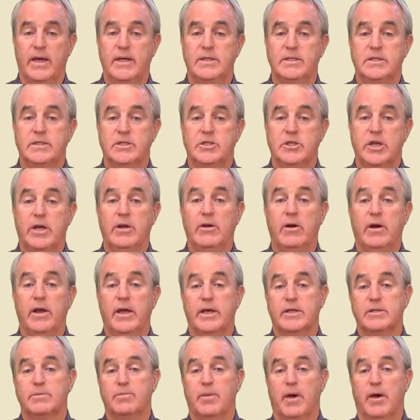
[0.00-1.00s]
is
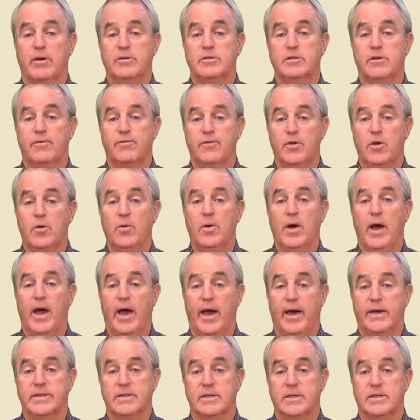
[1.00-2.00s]
generally exposed to fewer
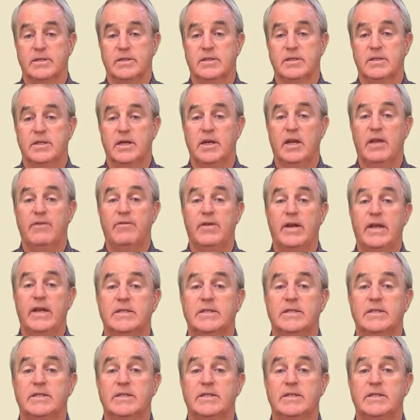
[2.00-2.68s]
hazards than